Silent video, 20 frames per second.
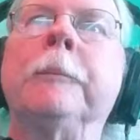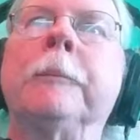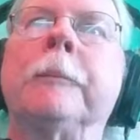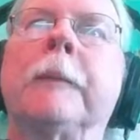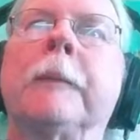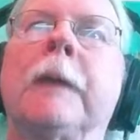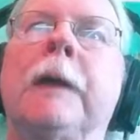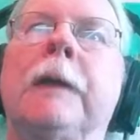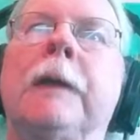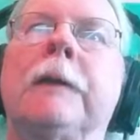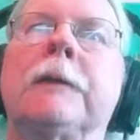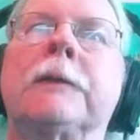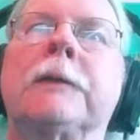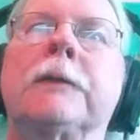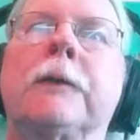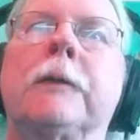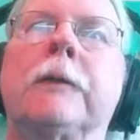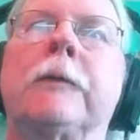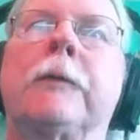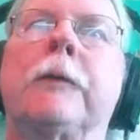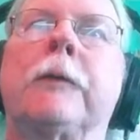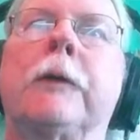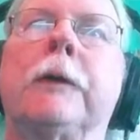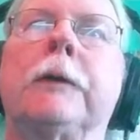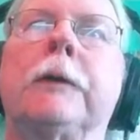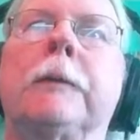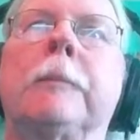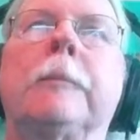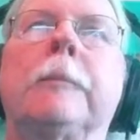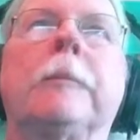And the skirt
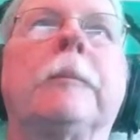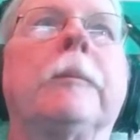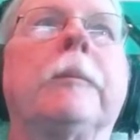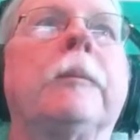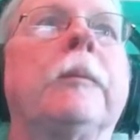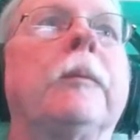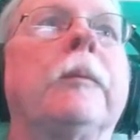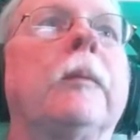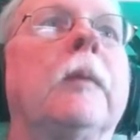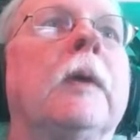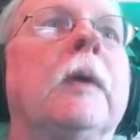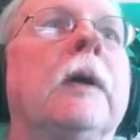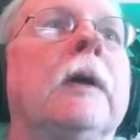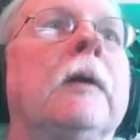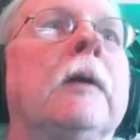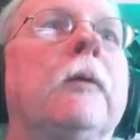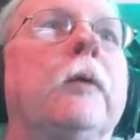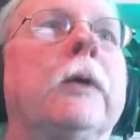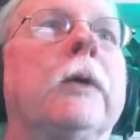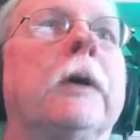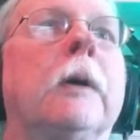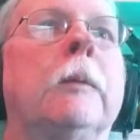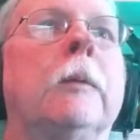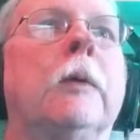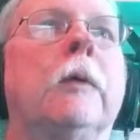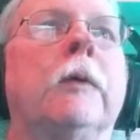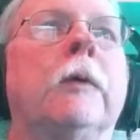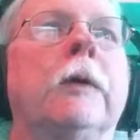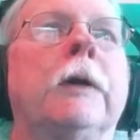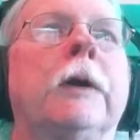front. And if we come
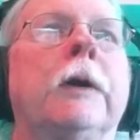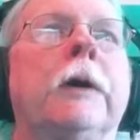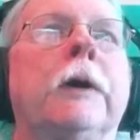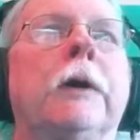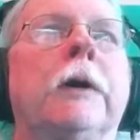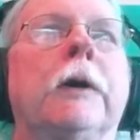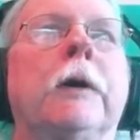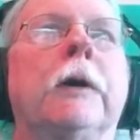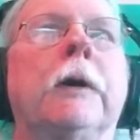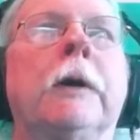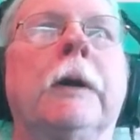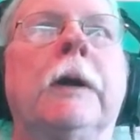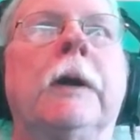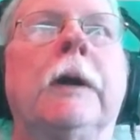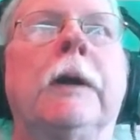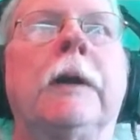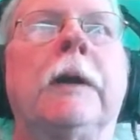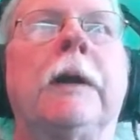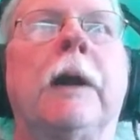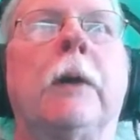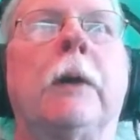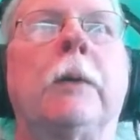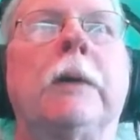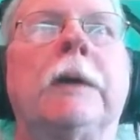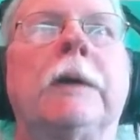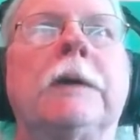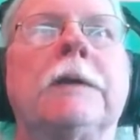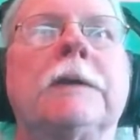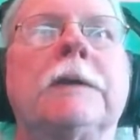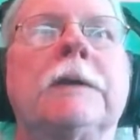over here, now we
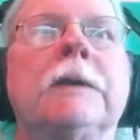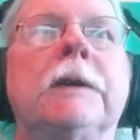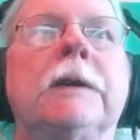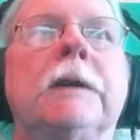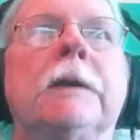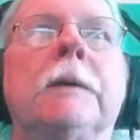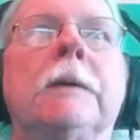can see it.